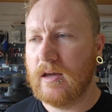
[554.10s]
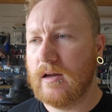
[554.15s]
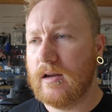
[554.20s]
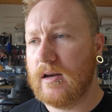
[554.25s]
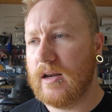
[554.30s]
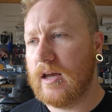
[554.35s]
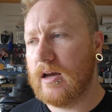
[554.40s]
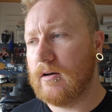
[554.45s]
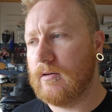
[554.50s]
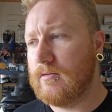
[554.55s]

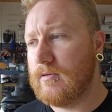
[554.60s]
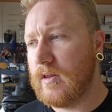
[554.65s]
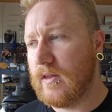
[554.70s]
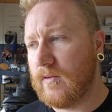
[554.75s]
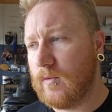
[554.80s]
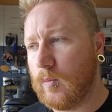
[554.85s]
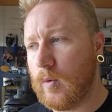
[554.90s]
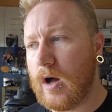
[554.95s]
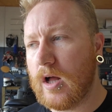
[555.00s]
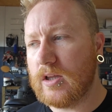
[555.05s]
Now
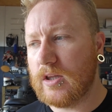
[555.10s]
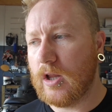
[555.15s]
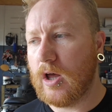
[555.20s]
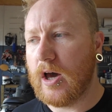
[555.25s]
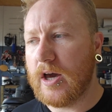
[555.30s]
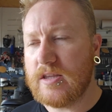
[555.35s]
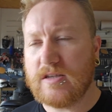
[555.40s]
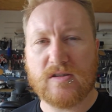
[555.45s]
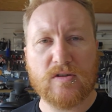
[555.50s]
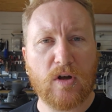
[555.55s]
the Wild
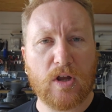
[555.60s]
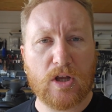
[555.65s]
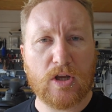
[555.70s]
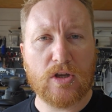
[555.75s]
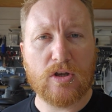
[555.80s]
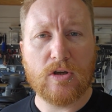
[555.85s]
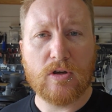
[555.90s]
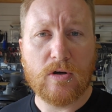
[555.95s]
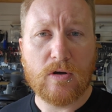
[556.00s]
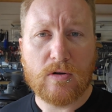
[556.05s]
Lion's not a
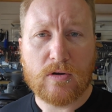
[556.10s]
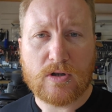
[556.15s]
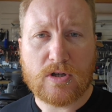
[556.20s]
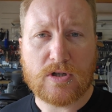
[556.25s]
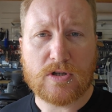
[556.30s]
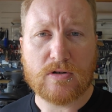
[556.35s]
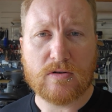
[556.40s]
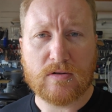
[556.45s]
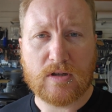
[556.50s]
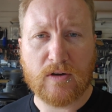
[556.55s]

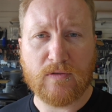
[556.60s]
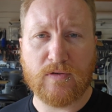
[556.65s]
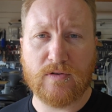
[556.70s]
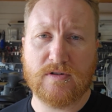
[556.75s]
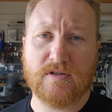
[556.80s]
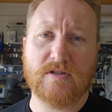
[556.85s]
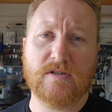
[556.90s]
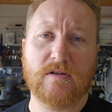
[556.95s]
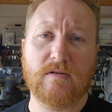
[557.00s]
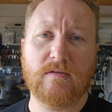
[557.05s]
huge
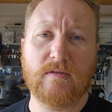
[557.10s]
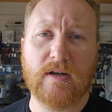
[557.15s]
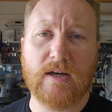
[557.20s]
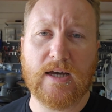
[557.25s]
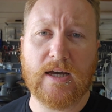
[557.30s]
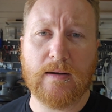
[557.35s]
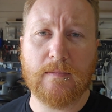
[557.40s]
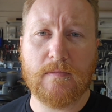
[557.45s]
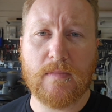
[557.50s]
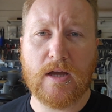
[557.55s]
difference
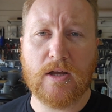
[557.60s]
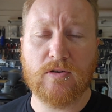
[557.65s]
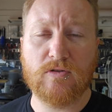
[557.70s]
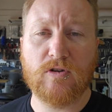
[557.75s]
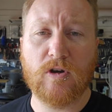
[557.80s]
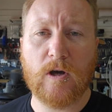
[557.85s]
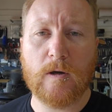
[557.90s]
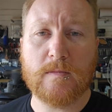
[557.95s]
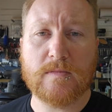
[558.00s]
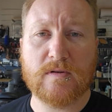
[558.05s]
in
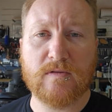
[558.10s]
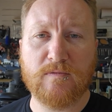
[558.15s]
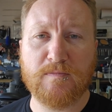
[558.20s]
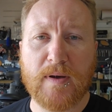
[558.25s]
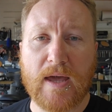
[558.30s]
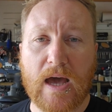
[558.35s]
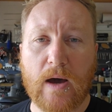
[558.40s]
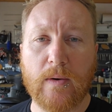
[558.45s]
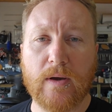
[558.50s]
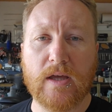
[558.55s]
terms of
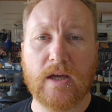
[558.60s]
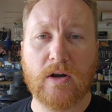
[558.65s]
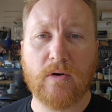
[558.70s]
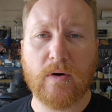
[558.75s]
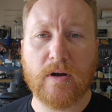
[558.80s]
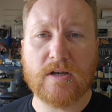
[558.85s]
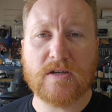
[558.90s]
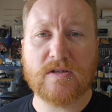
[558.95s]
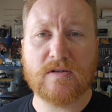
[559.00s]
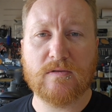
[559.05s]
power
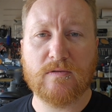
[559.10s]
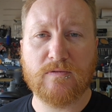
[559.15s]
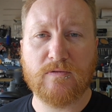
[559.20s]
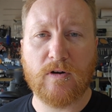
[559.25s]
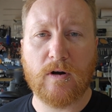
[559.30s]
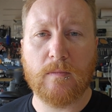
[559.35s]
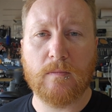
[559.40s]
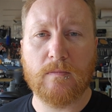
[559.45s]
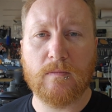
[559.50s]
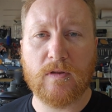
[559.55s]
increase
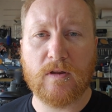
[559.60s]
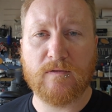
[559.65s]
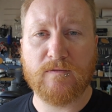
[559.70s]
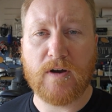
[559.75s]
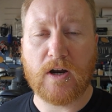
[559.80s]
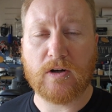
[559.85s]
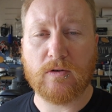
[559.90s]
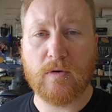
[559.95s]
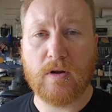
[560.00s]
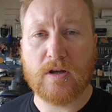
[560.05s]
from the
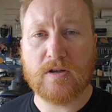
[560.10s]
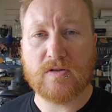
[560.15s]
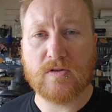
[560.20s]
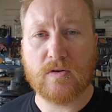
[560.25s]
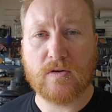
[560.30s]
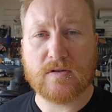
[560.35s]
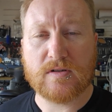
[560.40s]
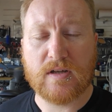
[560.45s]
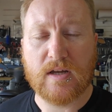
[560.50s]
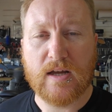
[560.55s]
factory
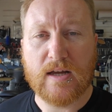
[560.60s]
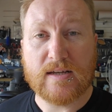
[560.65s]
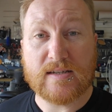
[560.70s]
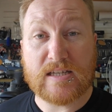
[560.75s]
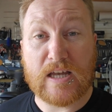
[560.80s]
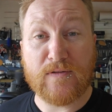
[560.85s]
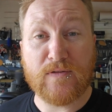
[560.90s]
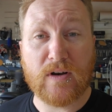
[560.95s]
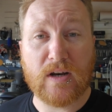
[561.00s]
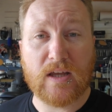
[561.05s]
exhaust. It's
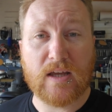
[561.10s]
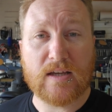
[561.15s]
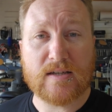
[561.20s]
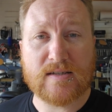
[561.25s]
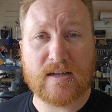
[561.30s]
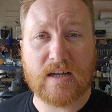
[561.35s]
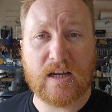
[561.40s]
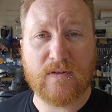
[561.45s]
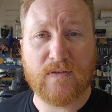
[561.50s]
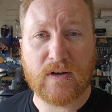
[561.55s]
definitely a
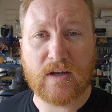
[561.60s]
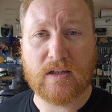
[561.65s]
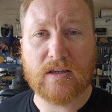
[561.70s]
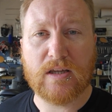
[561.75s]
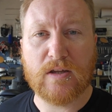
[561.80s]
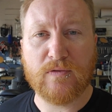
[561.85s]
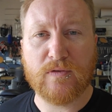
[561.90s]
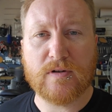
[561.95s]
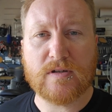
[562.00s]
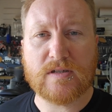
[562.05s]
significant
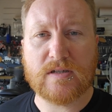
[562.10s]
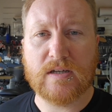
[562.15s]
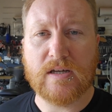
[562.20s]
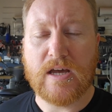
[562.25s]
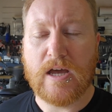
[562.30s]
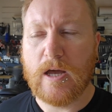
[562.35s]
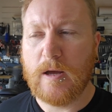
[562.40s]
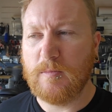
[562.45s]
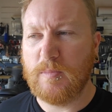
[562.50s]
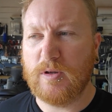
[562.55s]
difference,
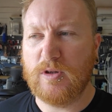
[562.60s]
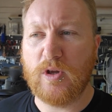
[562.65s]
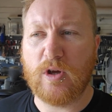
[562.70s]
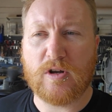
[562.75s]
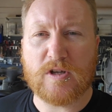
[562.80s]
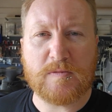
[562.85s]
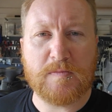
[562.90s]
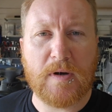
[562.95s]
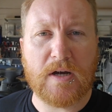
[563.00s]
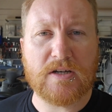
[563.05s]
but not
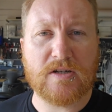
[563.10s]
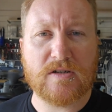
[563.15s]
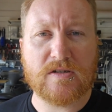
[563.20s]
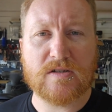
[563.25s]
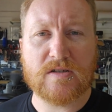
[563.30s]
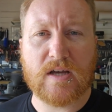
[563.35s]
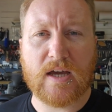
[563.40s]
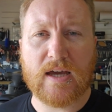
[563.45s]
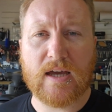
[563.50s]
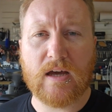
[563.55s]
as much as,
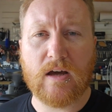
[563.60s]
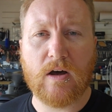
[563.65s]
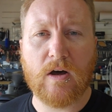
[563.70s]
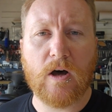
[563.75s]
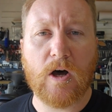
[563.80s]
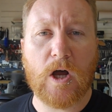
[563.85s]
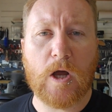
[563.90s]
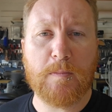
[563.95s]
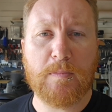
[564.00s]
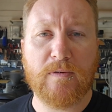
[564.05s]
say, a
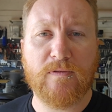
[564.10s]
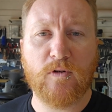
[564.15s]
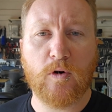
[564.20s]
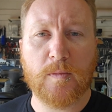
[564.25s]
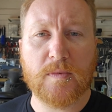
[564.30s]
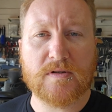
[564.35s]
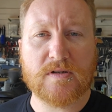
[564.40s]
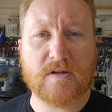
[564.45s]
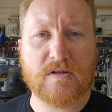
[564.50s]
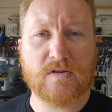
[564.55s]
higher
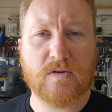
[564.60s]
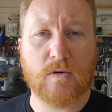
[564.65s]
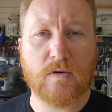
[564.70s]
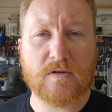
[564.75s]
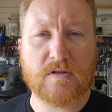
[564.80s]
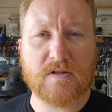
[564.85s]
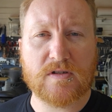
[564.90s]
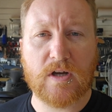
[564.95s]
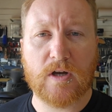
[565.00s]
performance exhaust.